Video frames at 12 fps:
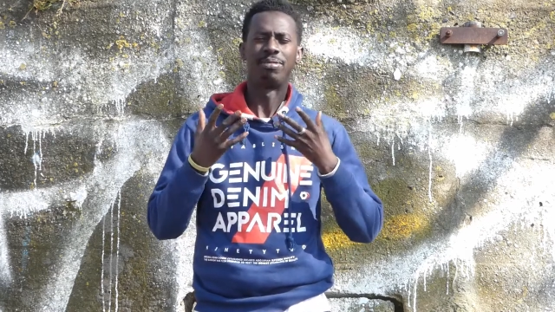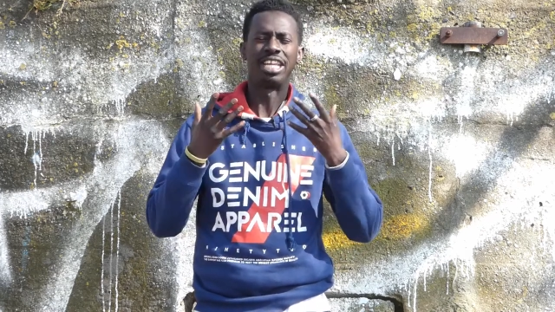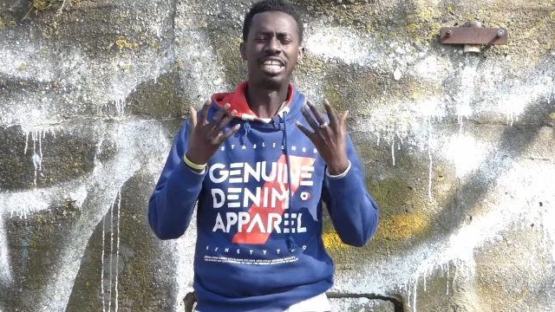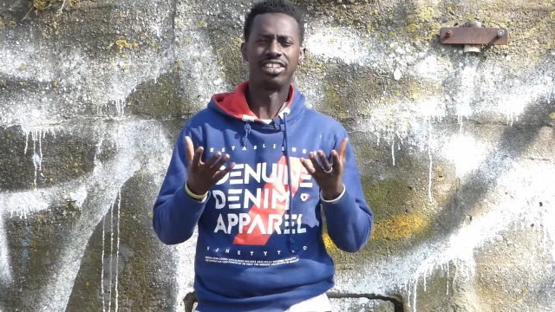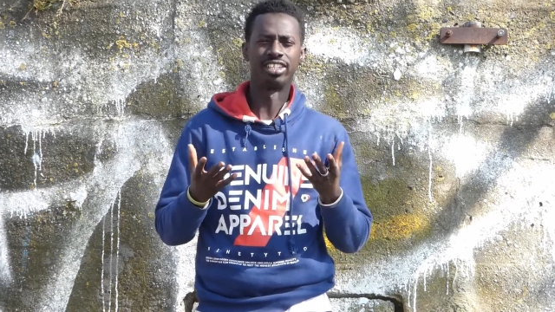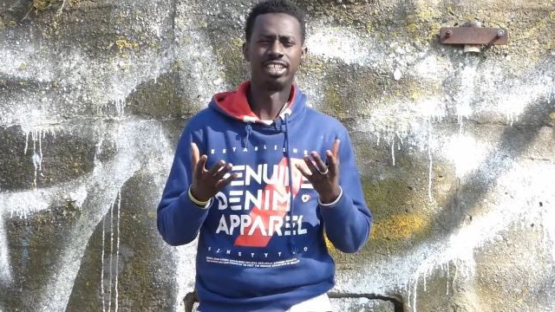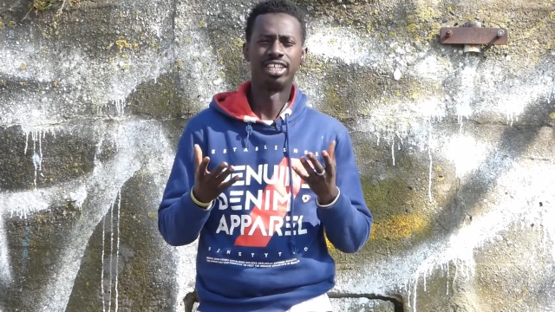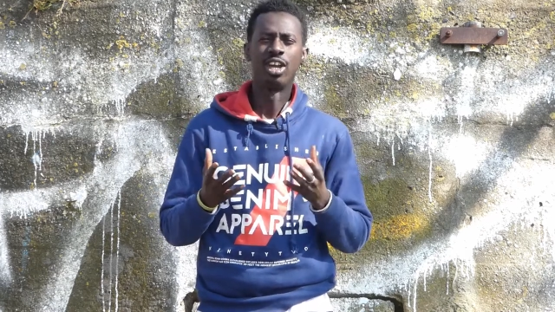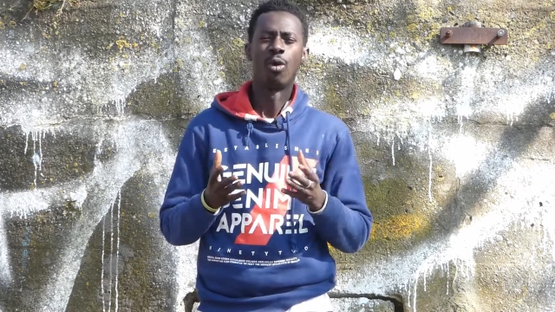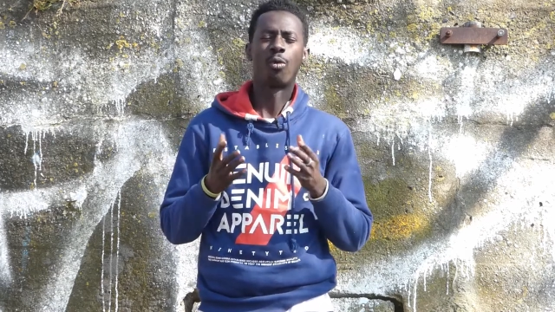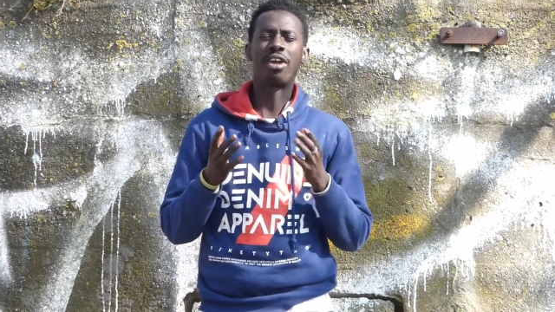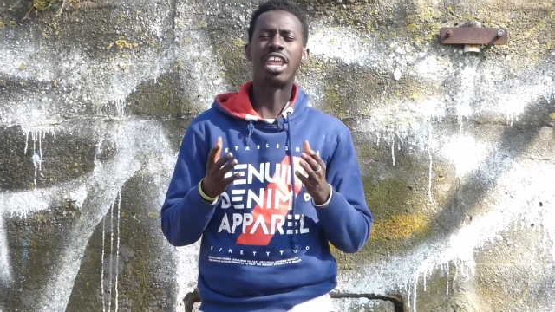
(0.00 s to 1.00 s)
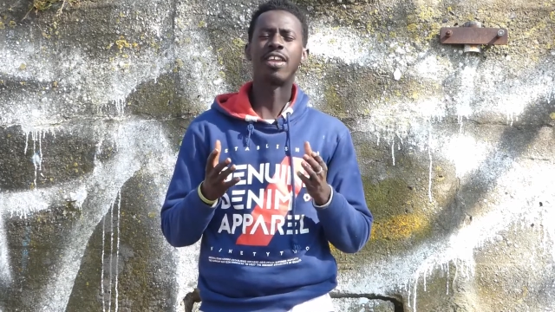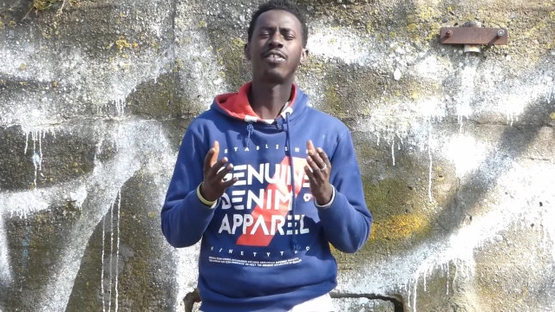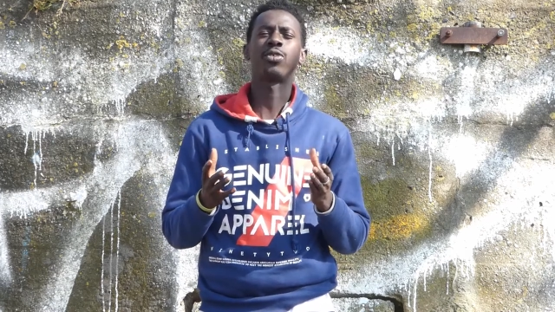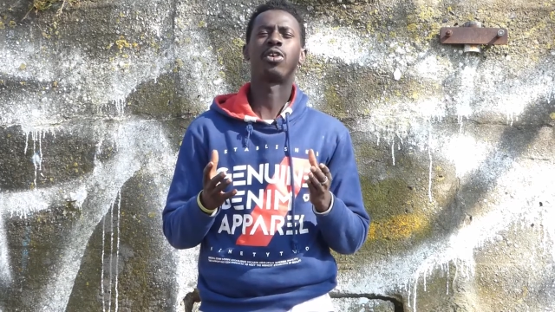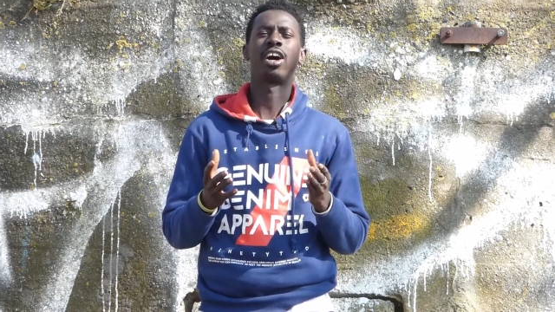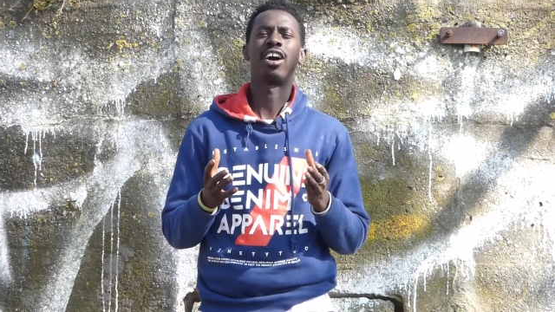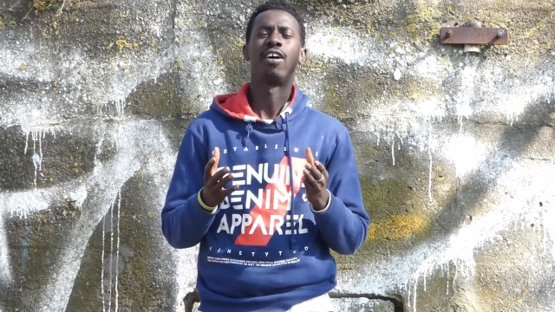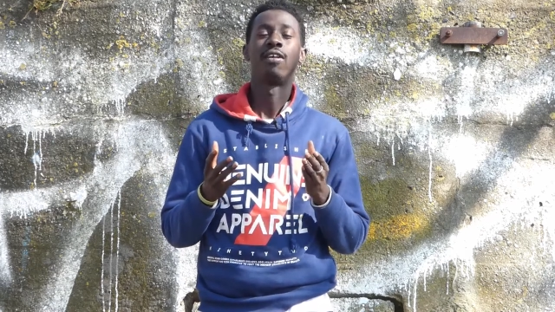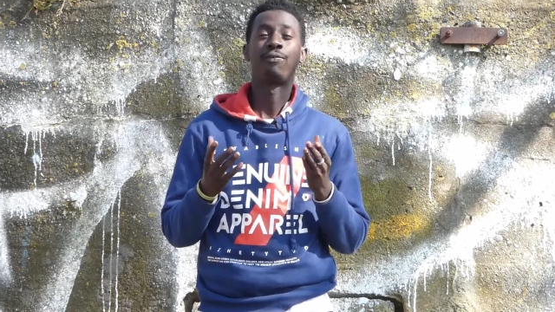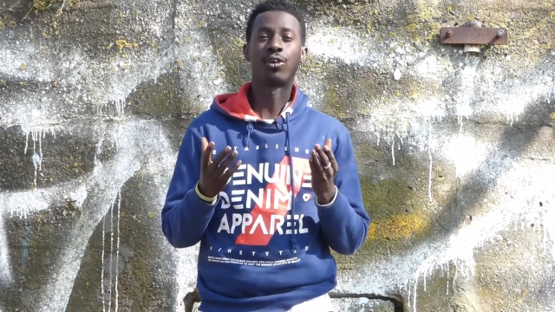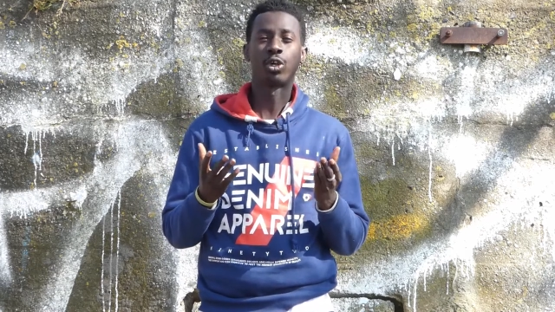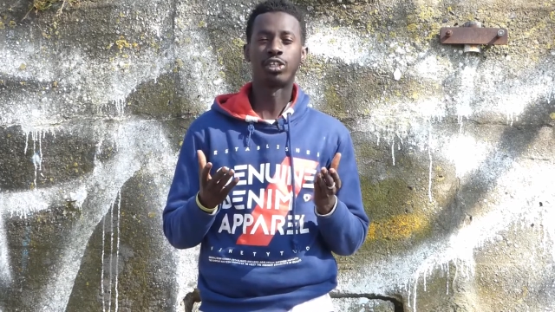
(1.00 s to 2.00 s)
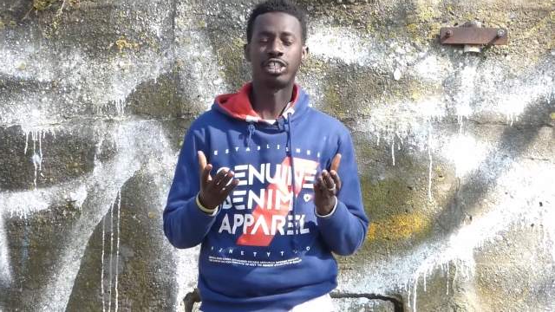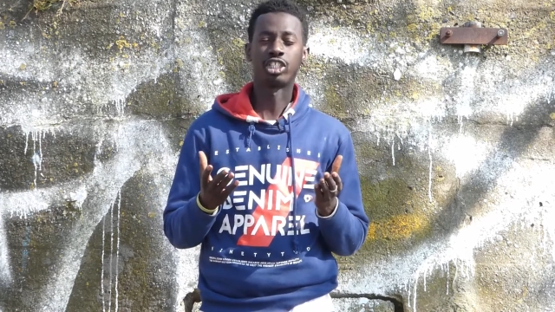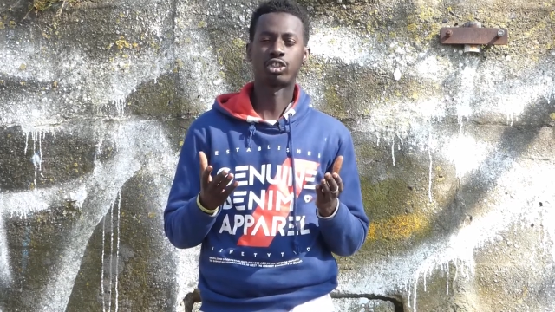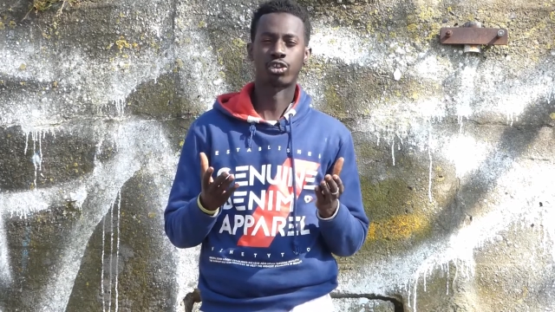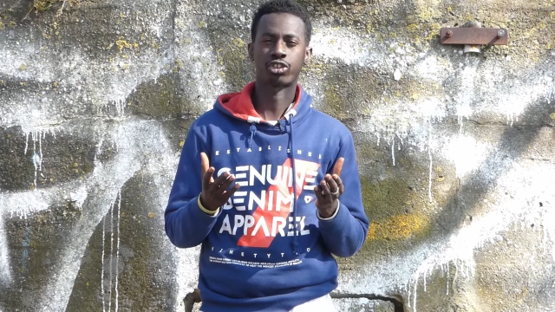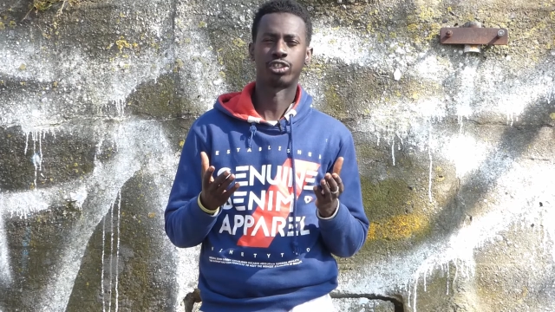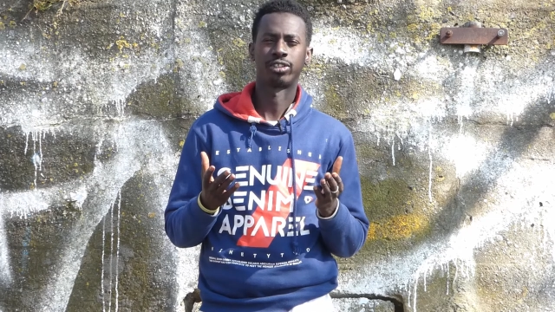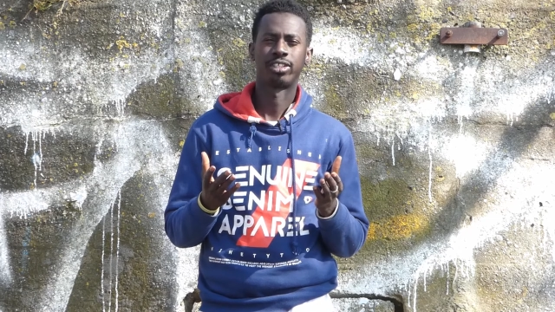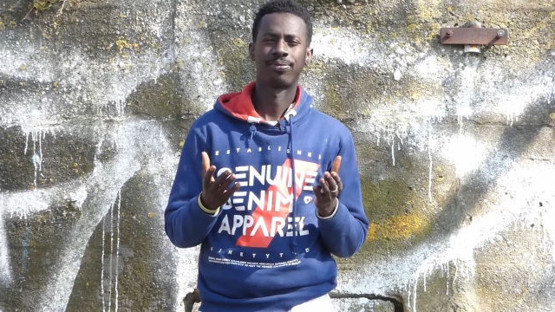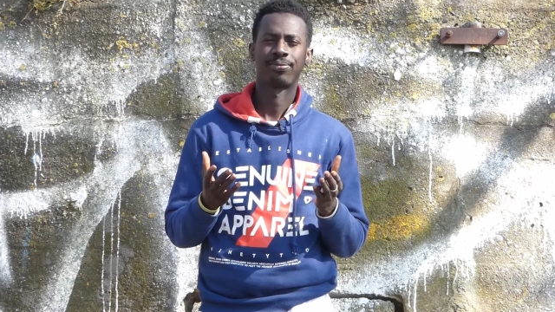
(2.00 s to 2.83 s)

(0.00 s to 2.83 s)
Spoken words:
India, wherever you are, follow the instruction.